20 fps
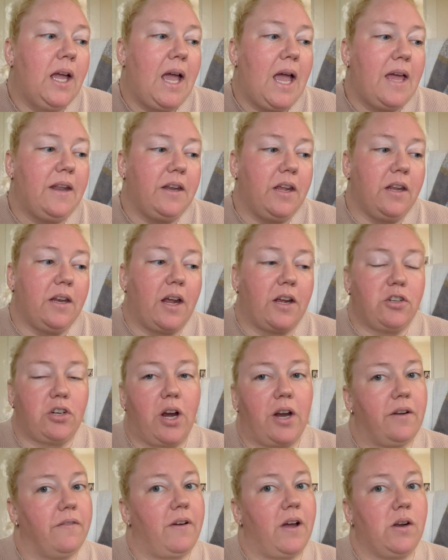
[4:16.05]
And then I
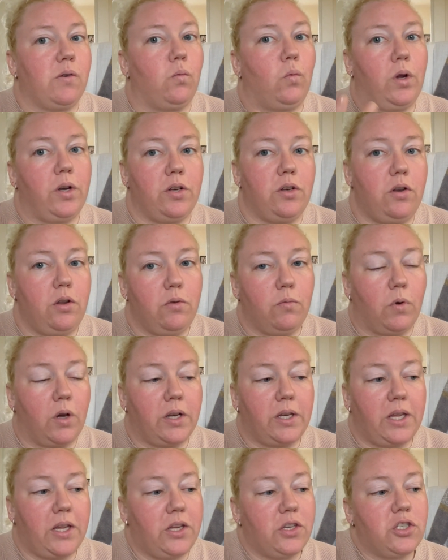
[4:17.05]
try to find one new
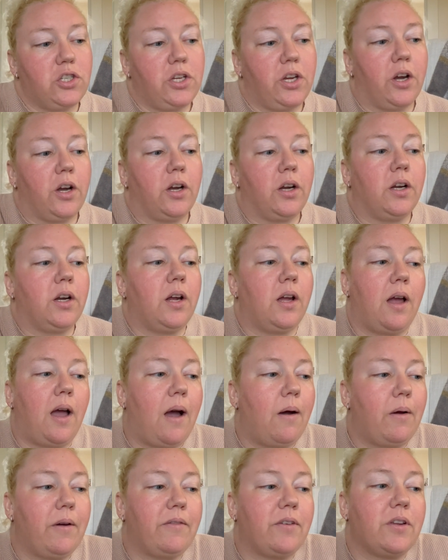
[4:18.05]
one each year.
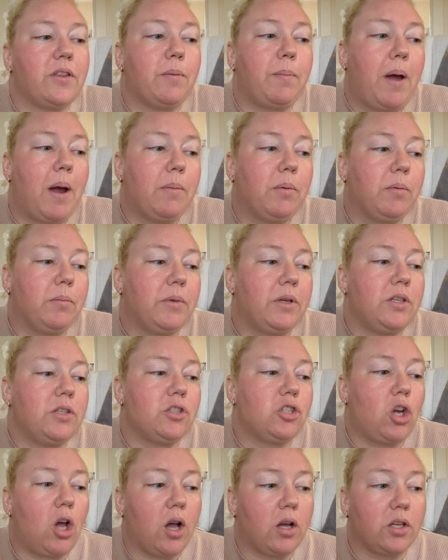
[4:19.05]
However, the
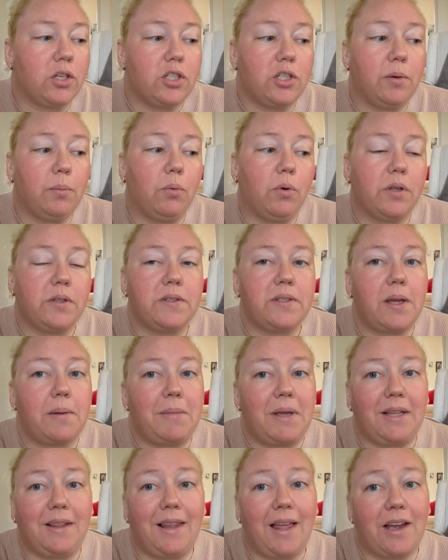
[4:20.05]
peppermint chocolate chip ones I
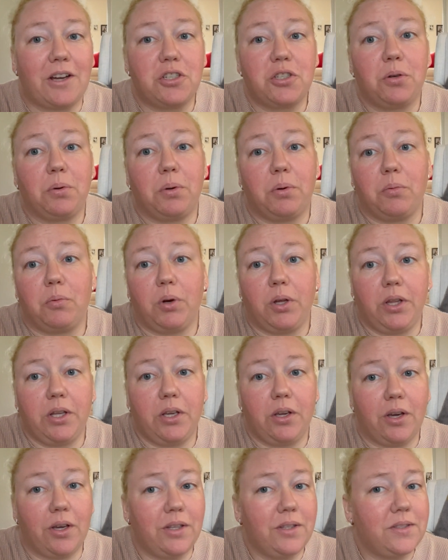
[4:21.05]
made last year were really
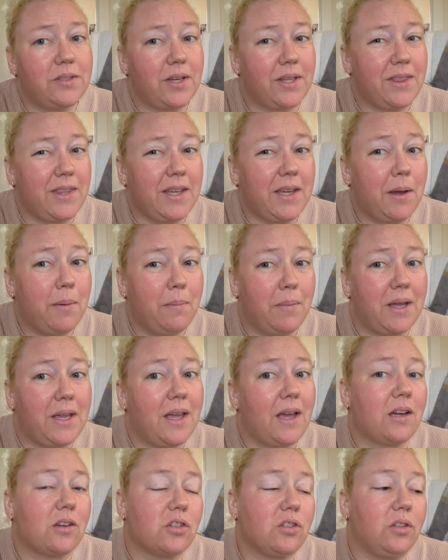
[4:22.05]
good. So I think I might
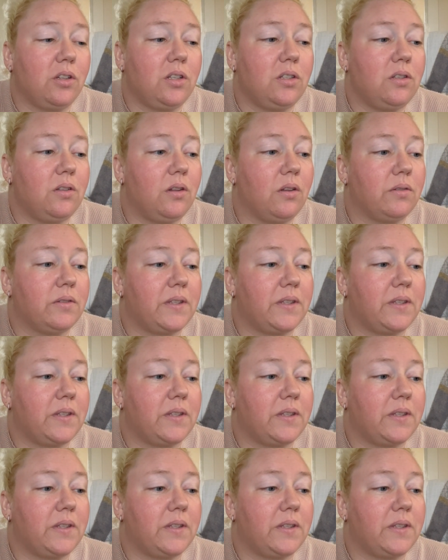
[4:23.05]
actually do those